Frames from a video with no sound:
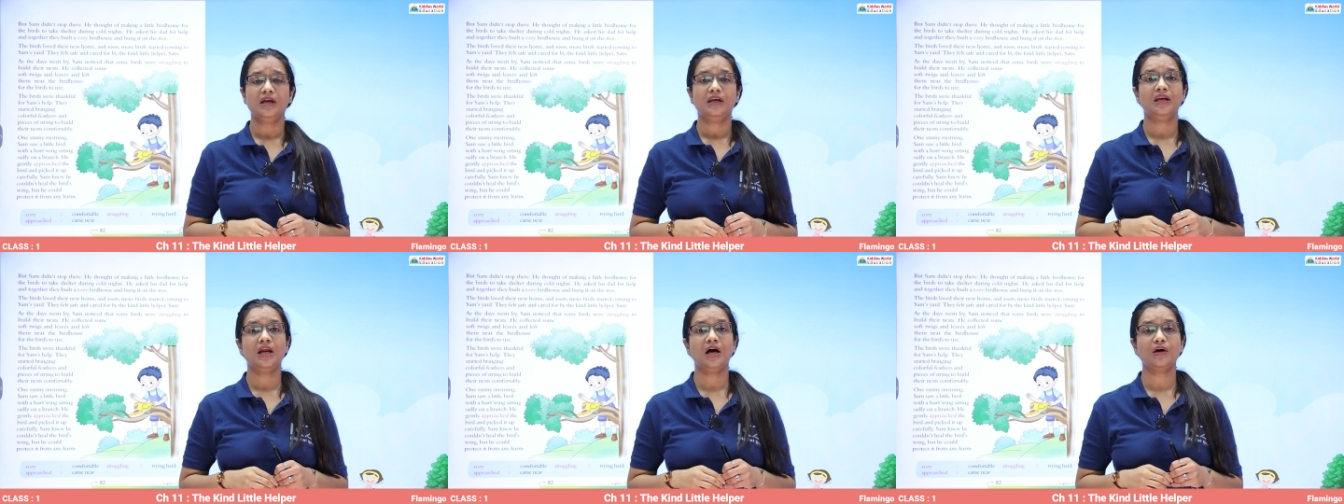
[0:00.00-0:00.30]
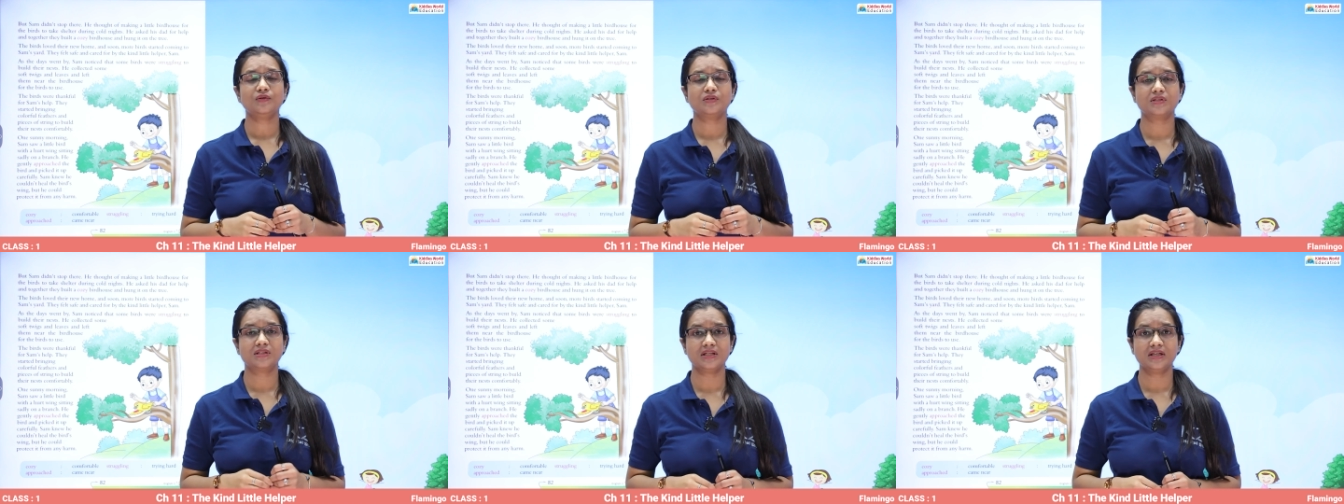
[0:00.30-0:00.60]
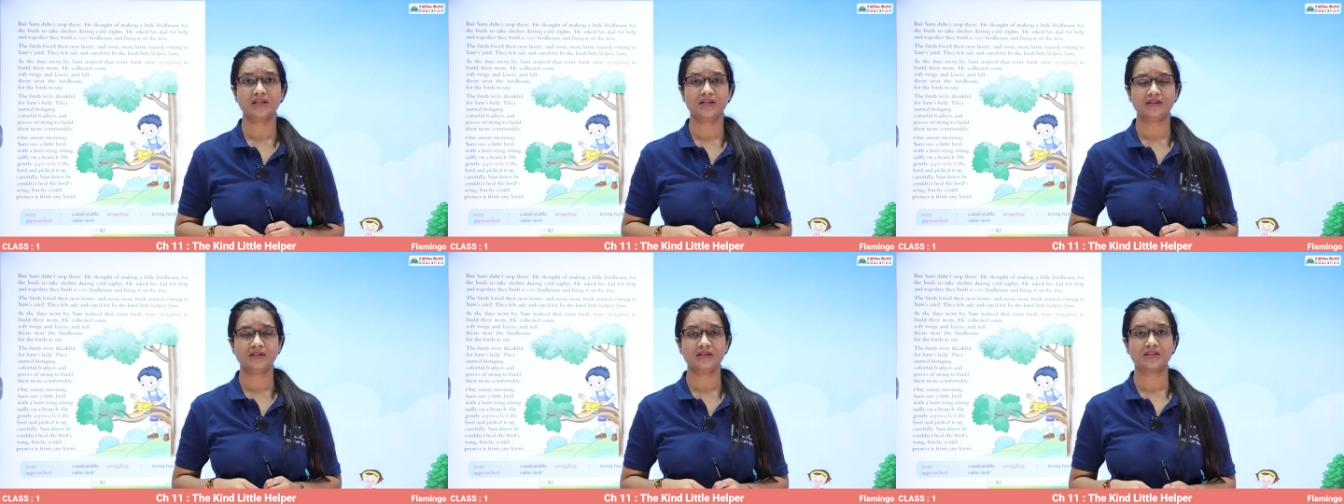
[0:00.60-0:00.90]
Now,
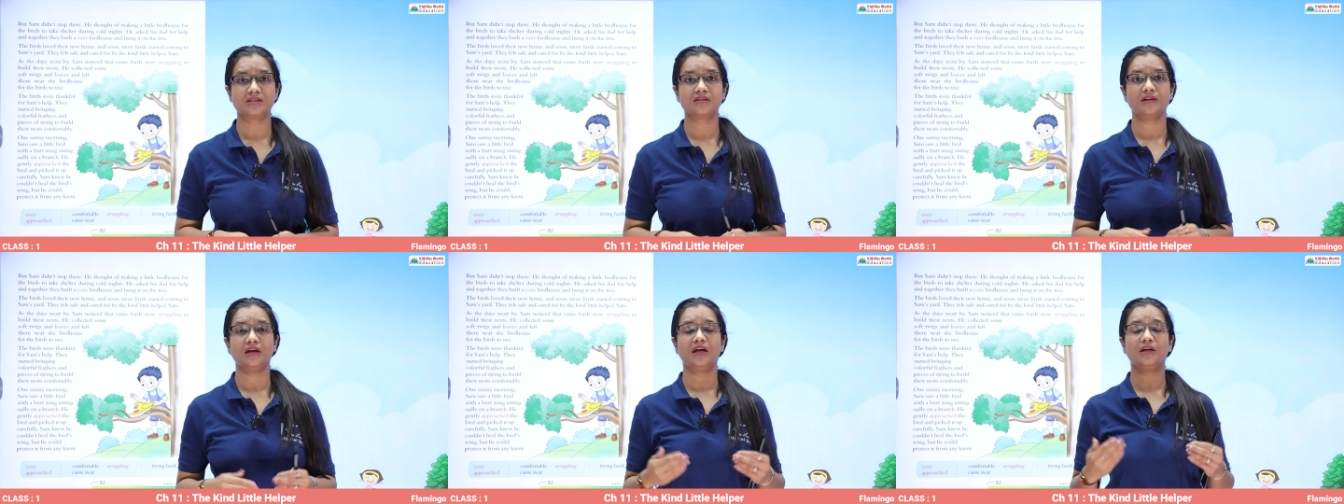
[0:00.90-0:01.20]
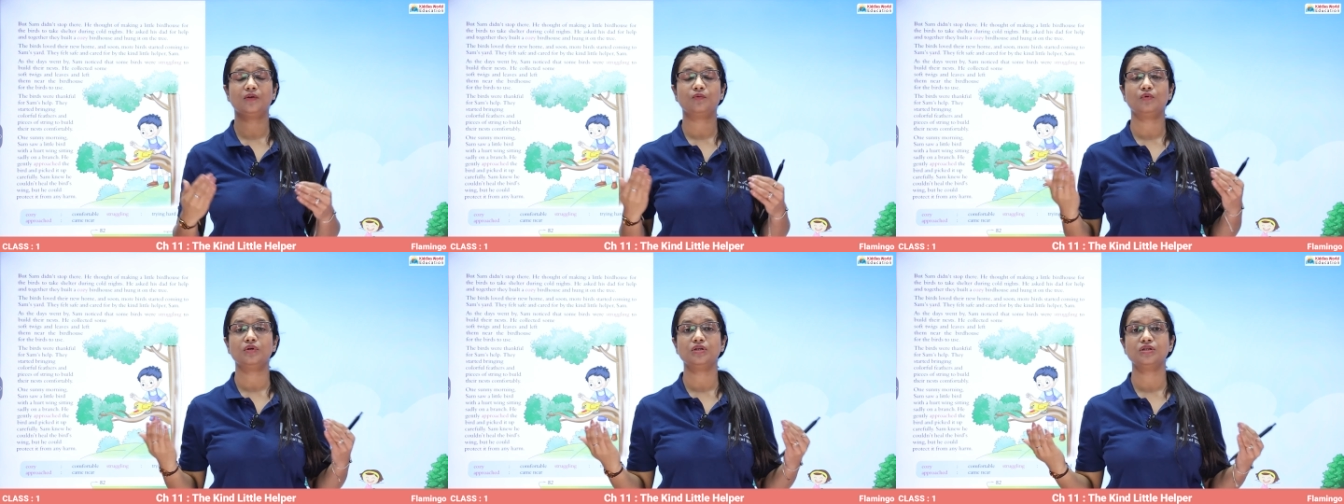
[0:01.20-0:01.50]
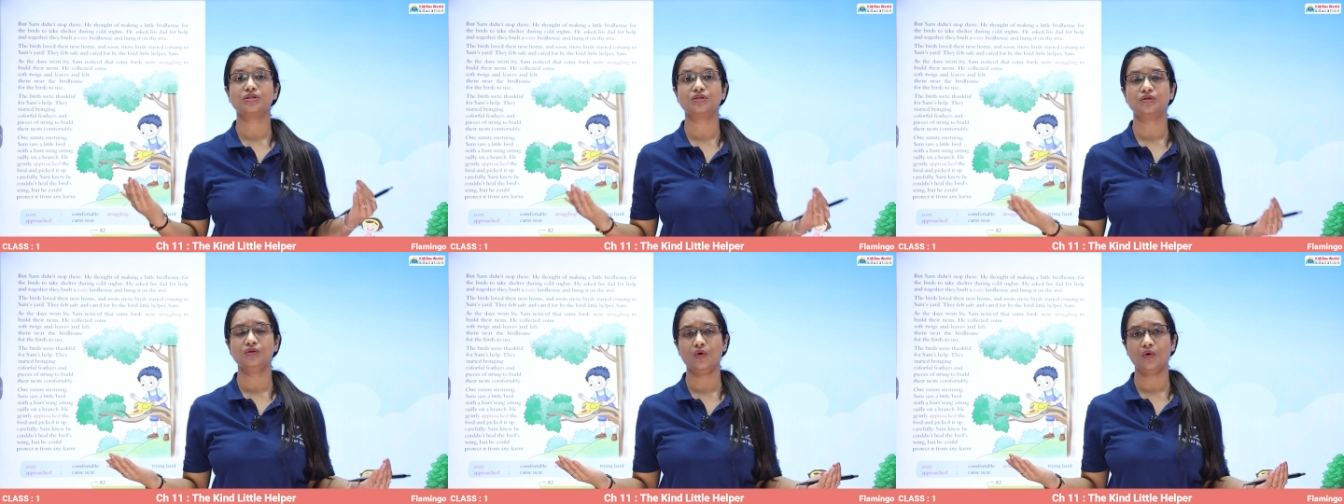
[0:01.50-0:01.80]
since it
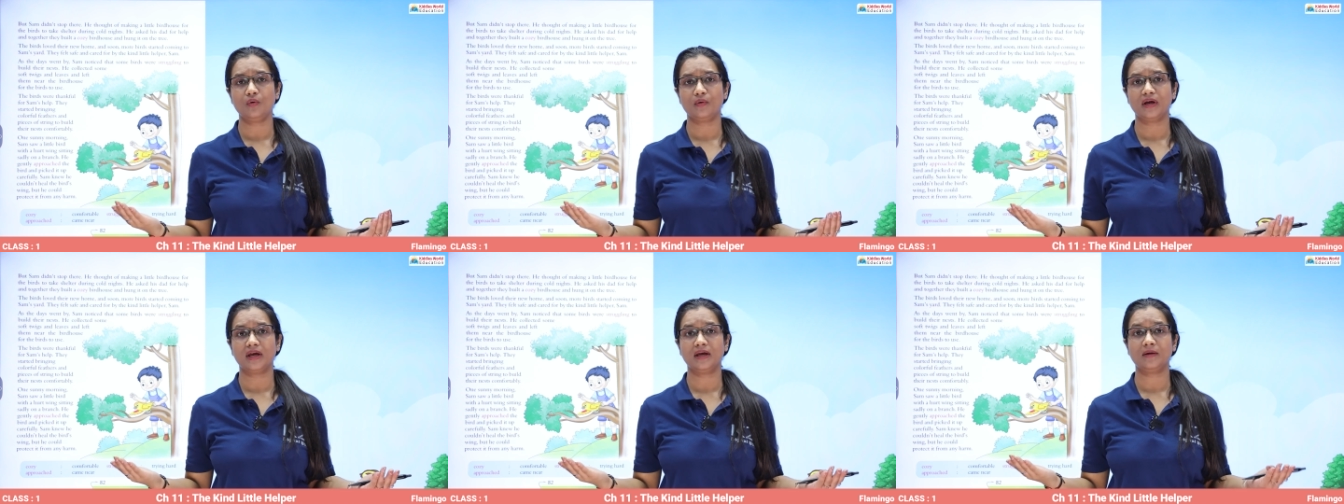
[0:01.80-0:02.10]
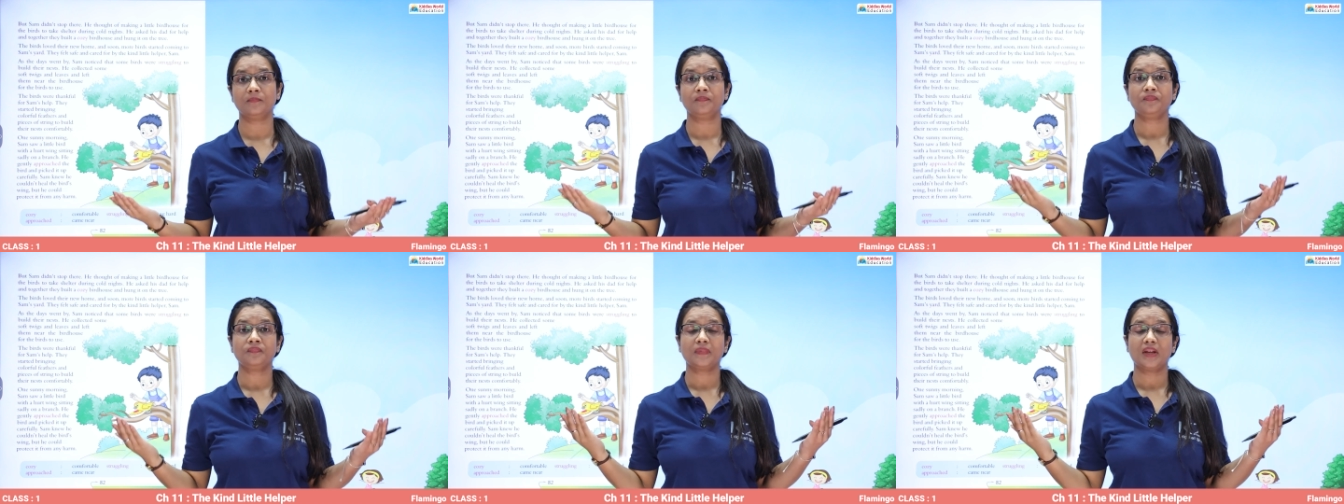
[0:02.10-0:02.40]
was snowing